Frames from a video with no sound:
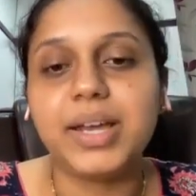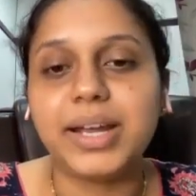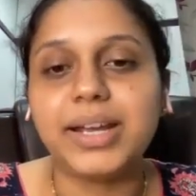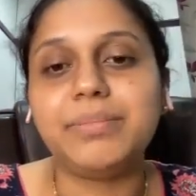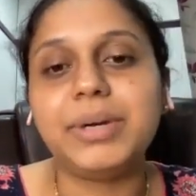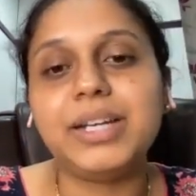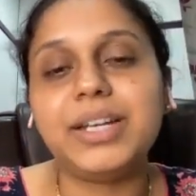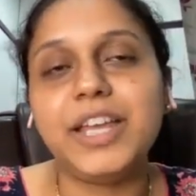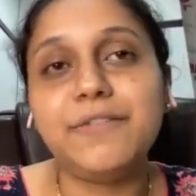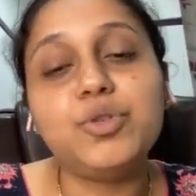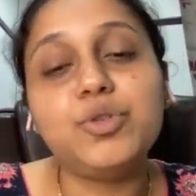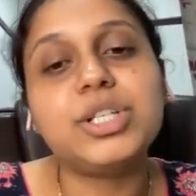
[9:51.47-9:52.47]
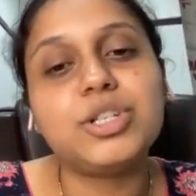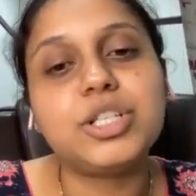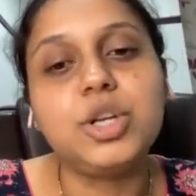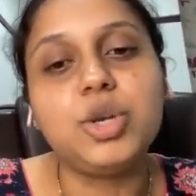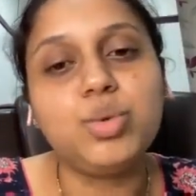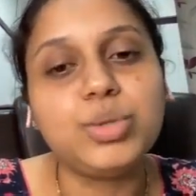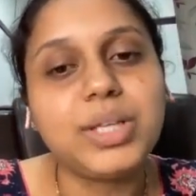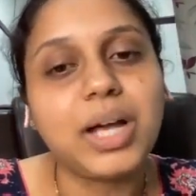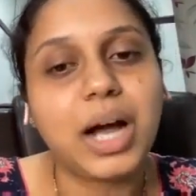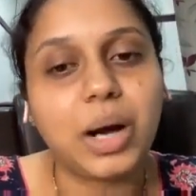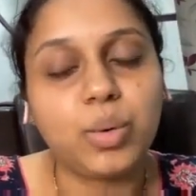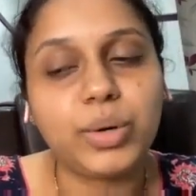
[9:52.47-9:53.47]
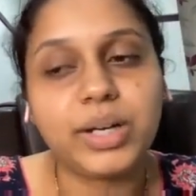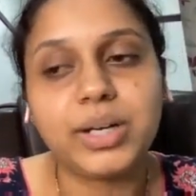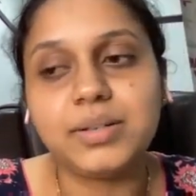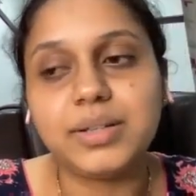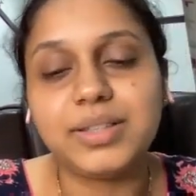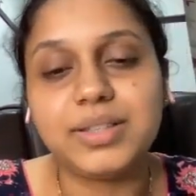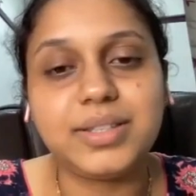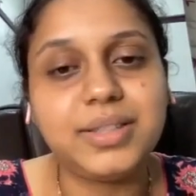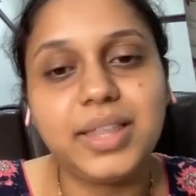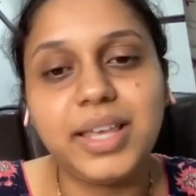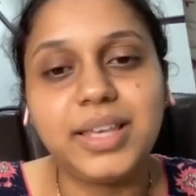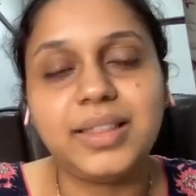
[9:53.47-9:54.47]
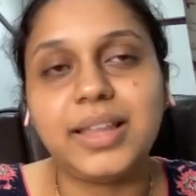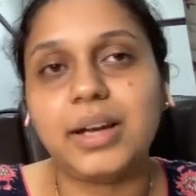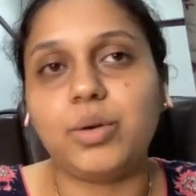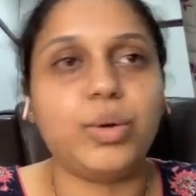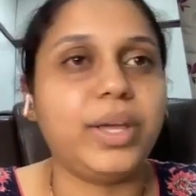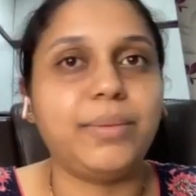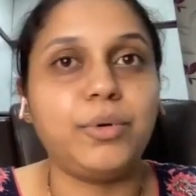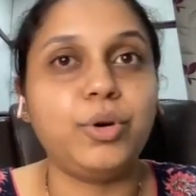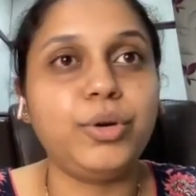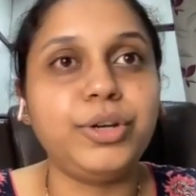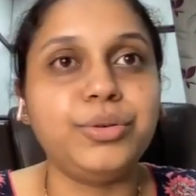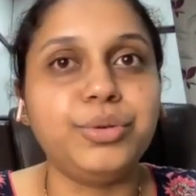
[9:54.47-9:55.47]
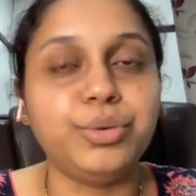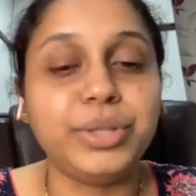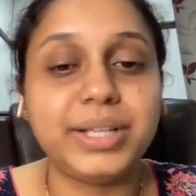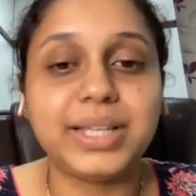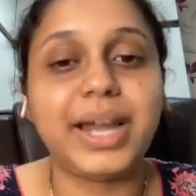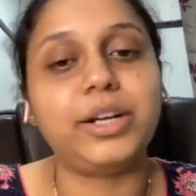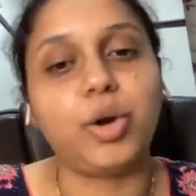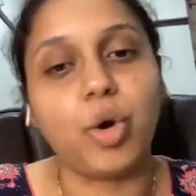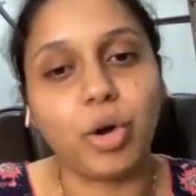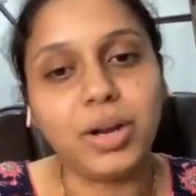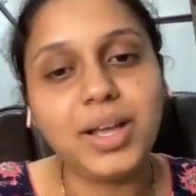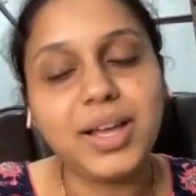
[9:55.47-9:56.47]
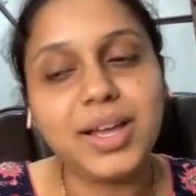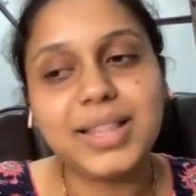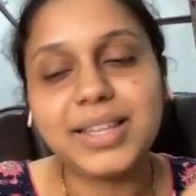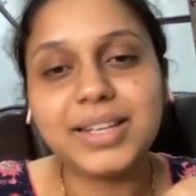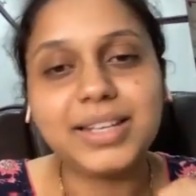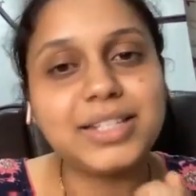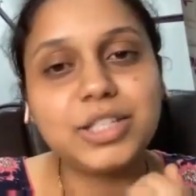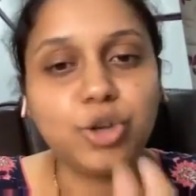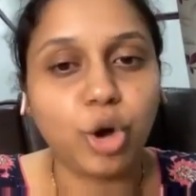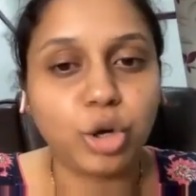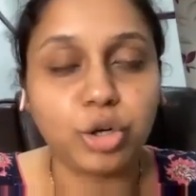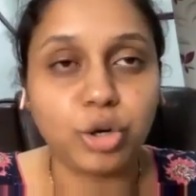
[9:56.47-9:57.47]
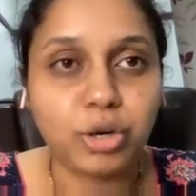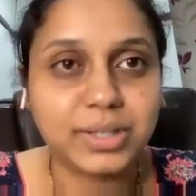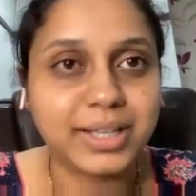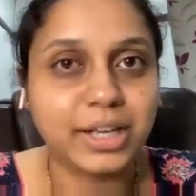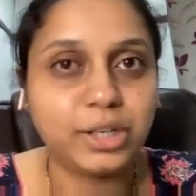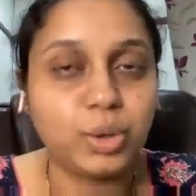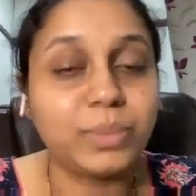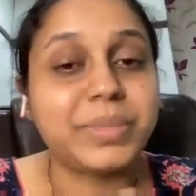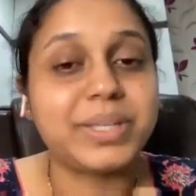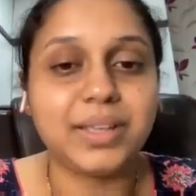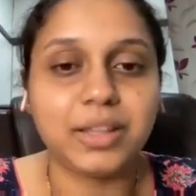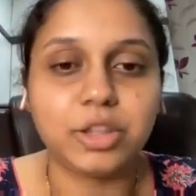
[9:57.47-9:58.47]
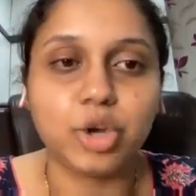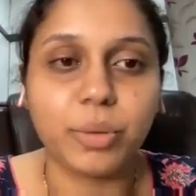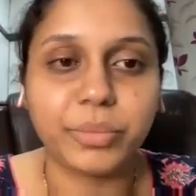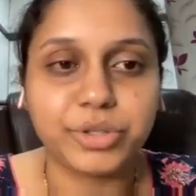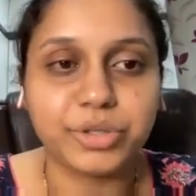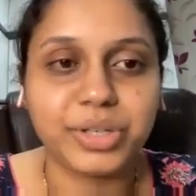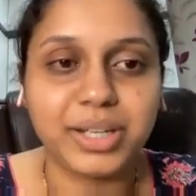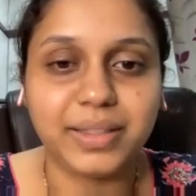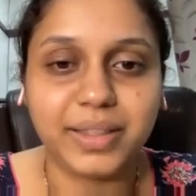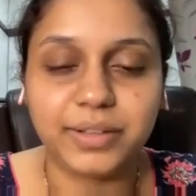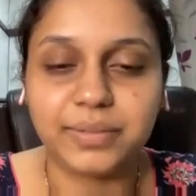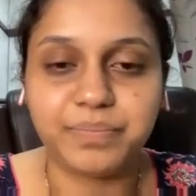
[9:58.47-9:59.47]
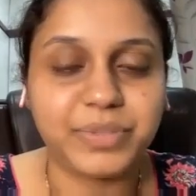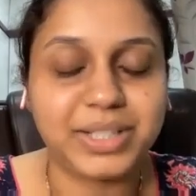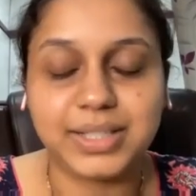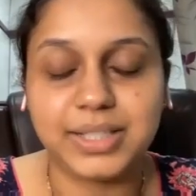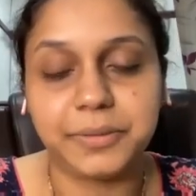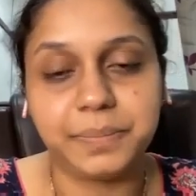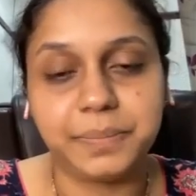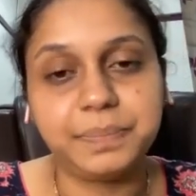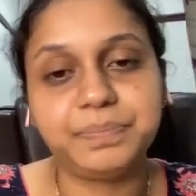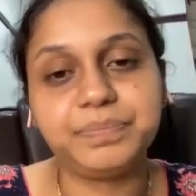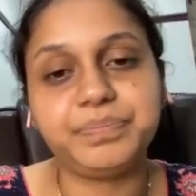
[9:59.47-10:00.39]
Right? But if you are just losing out and thinking that, okay, I'm not going to do this at all, then it's your loss and you're missing the opportunity there. That's it.